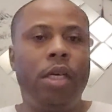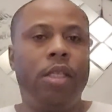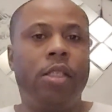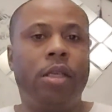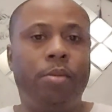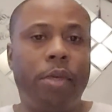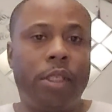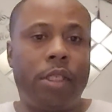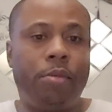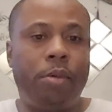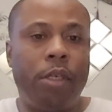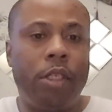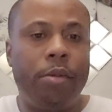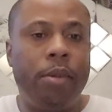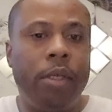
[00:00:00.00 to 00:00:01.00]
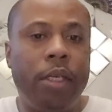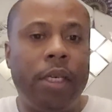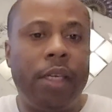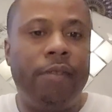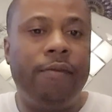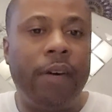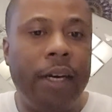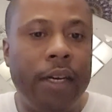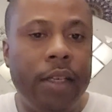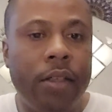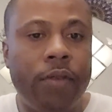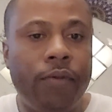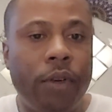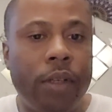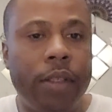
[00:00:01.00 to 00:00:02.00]
some expungement
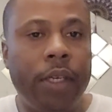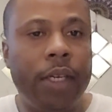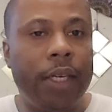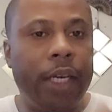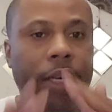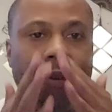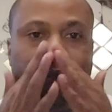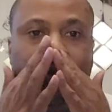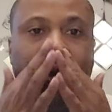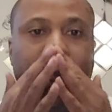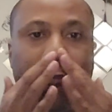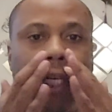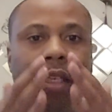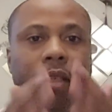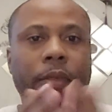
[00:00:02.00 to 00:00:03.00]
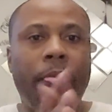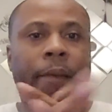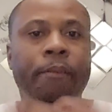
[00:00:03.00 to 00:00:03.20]
advice for the state of California.